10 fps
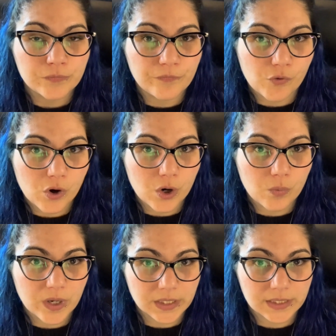for
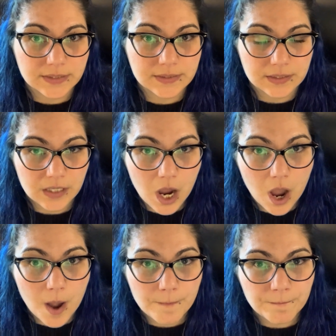what is to
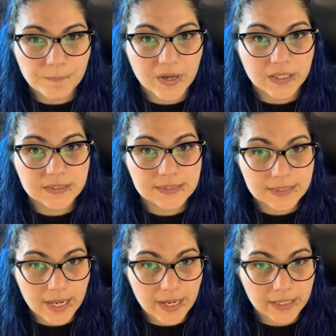come, but
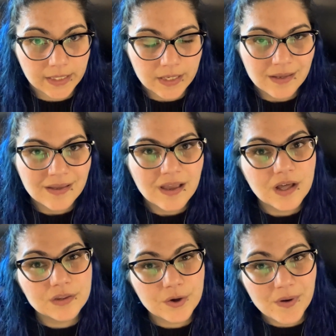say,
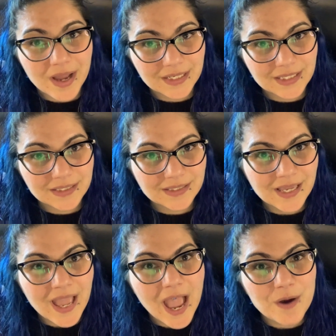Hello, honey.
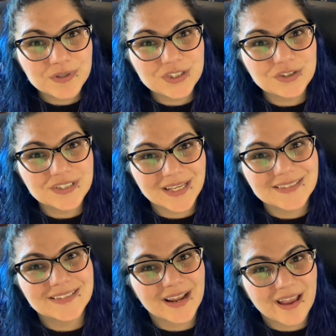How was your day
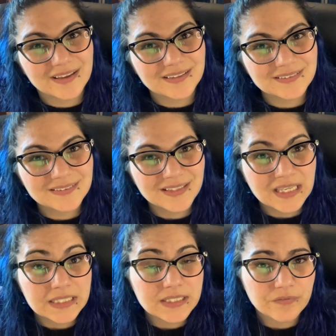today?
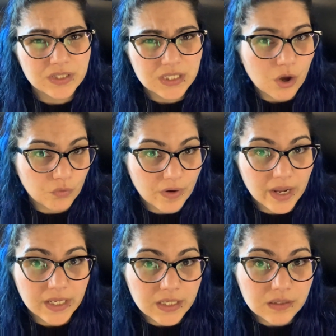Is everything all
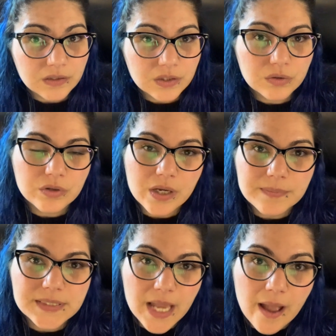right? You look
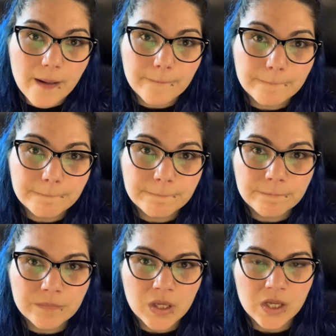upset.
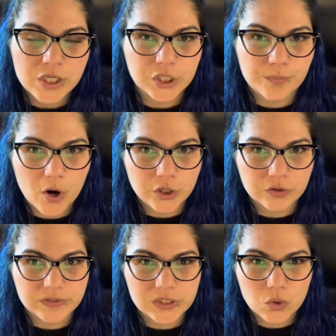Your
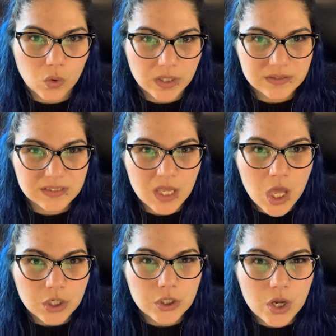partner retorts,
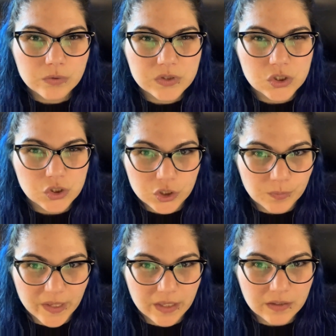No,
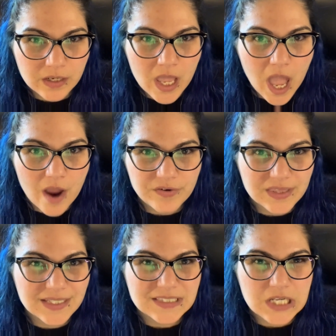stupid,
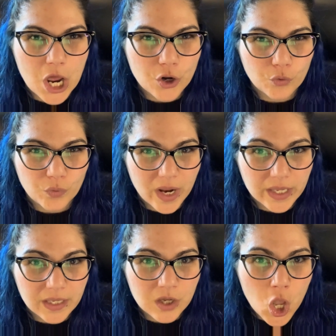everything's not
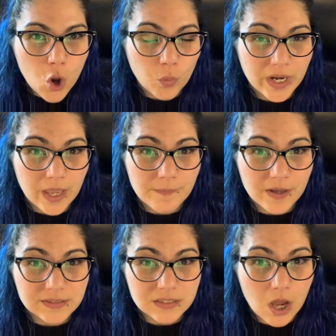right. When I
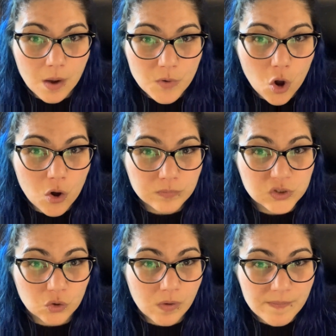must come home
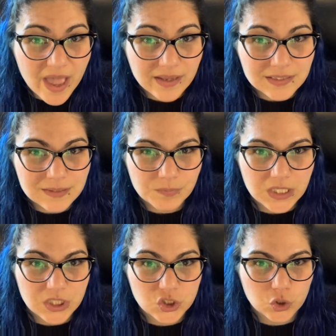to a mess
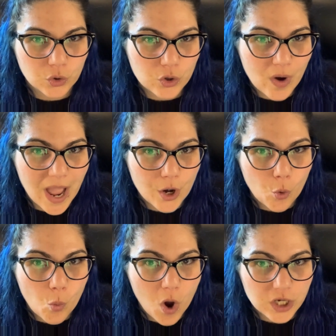because you don't know how to
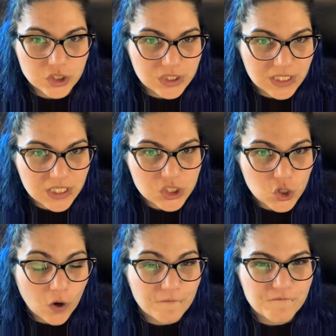wash a dish
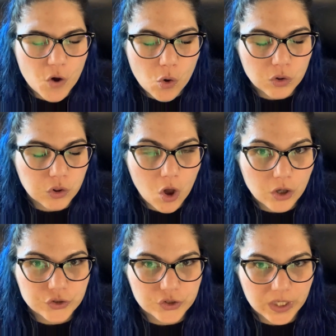or fold
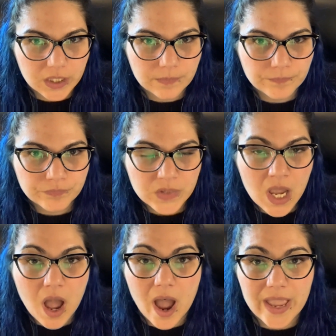laundry.
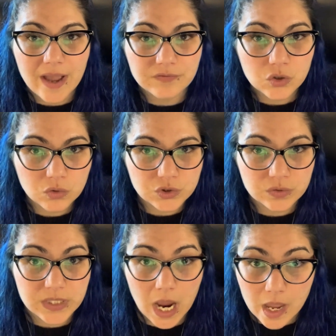I have told
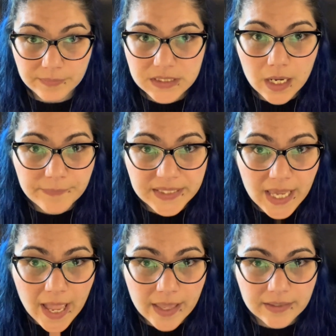you time and time
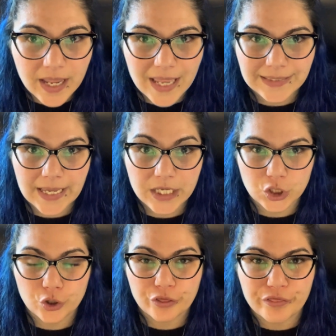again, and yet
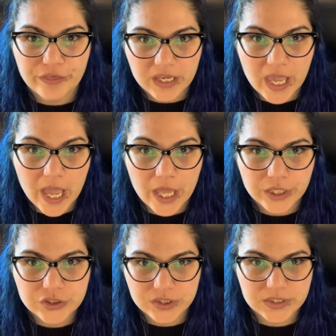your thick
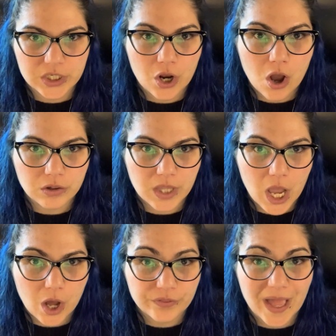head just cannot
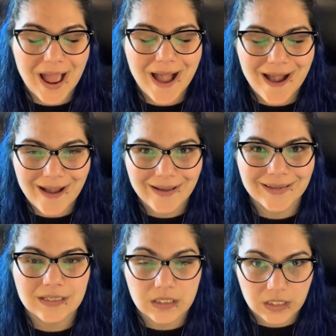allow that
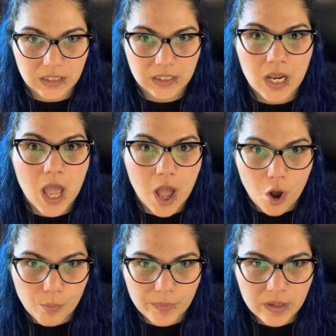I need
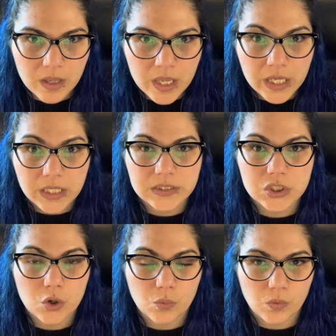help. It's
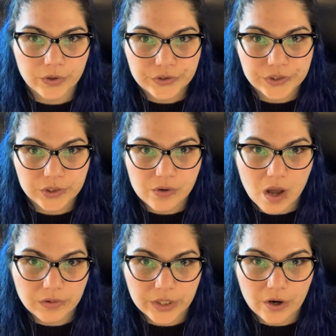no wonder you
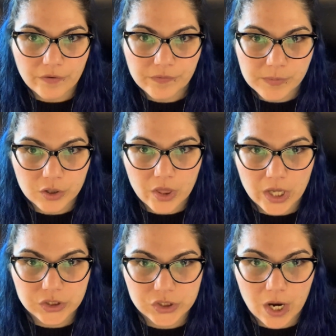got laid off from your
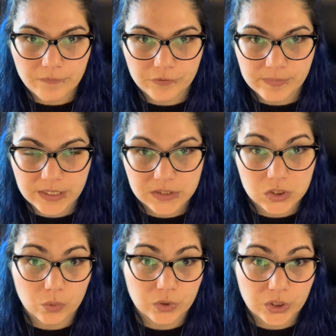last job for being
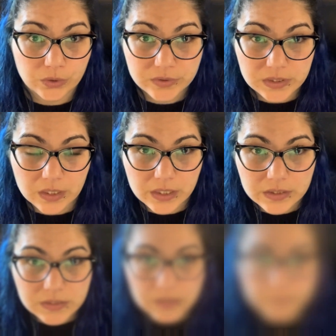so
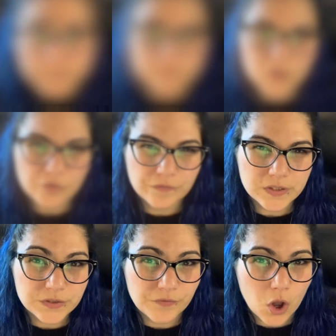useless.
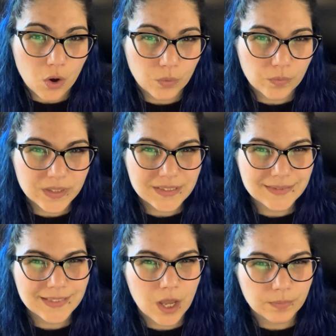First of all, what
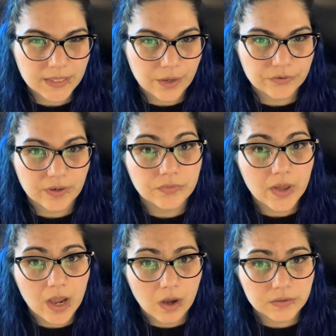does helping out around the
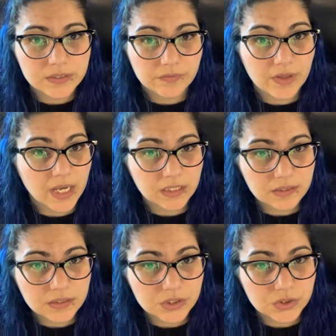house have
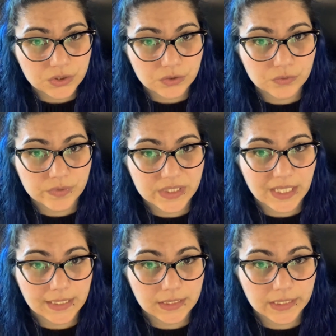anything to do with
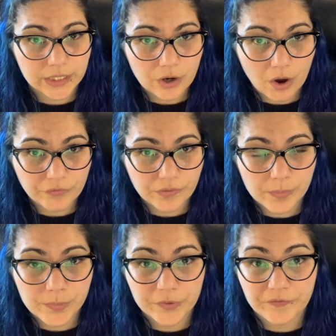getting laid off
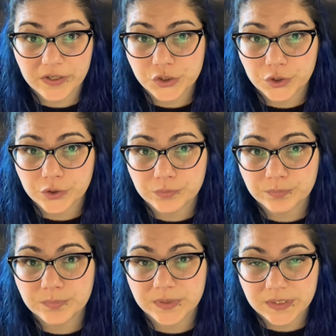from a professional
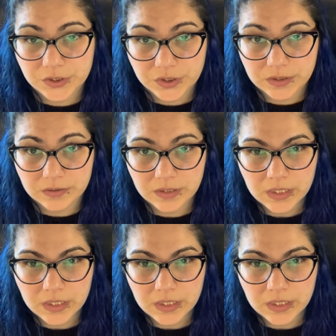position?